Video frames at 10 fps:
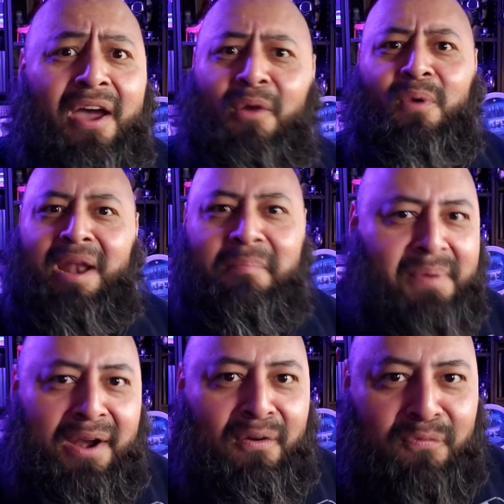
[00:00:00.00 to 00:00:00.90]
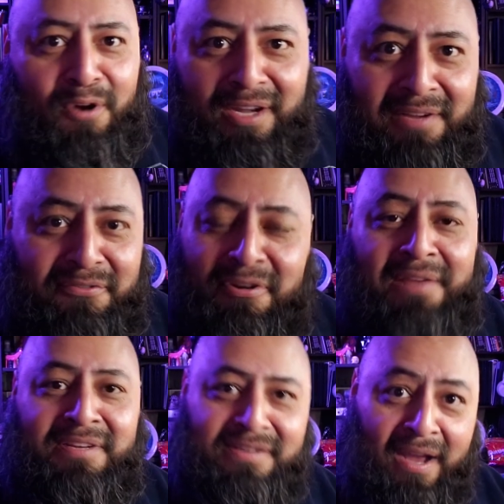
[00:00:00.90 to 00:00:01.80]
I don't want a better forklift
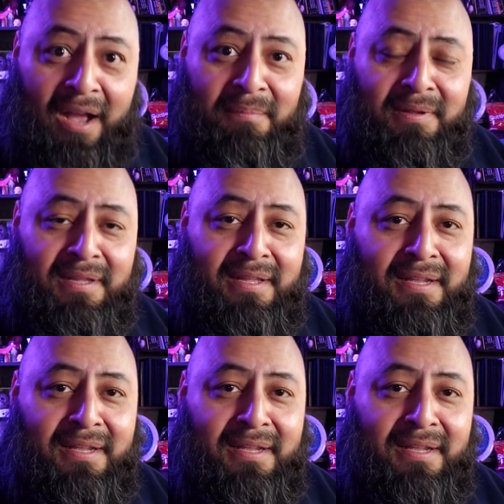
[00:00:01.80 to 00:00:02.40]
driving job.